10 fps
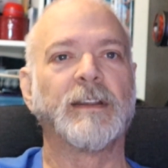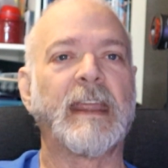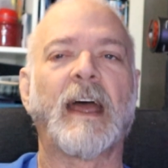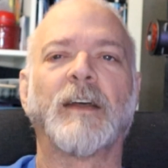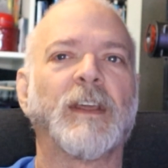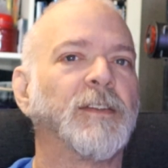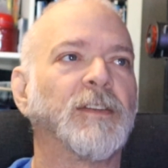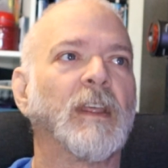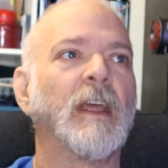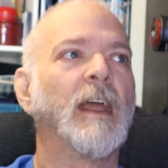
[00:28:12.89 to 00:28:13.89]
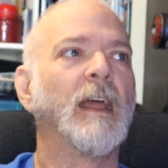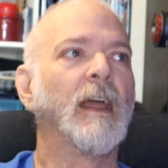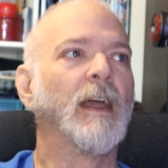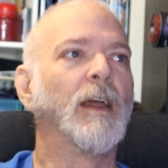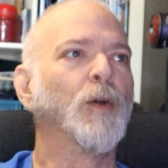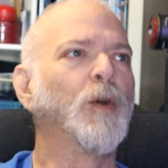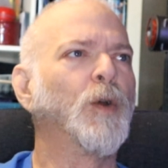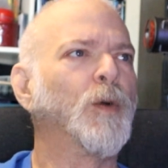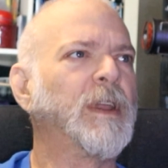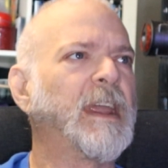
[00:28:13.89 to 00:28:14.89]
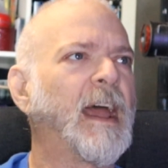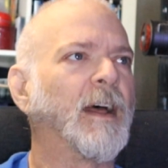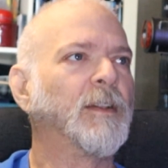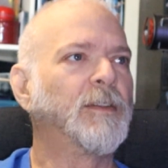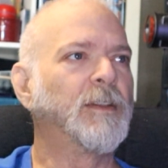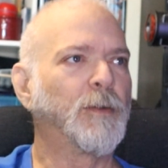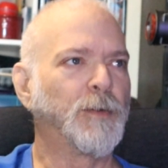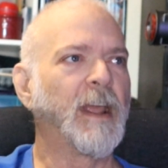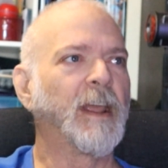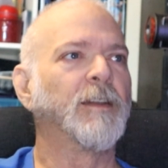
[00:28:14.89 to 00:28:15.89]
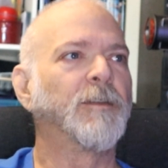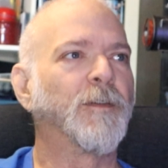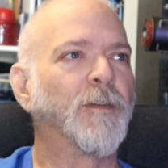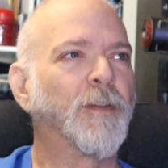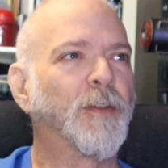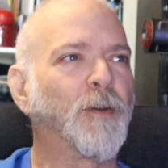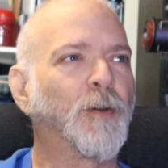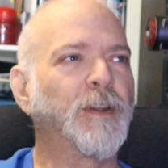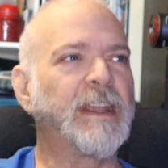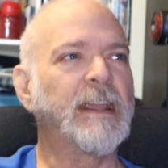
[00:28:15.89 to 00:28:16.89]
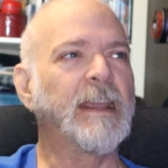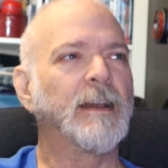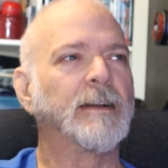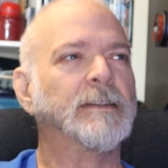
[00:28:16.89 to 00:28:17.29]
Yeah, that's, they're negative 30.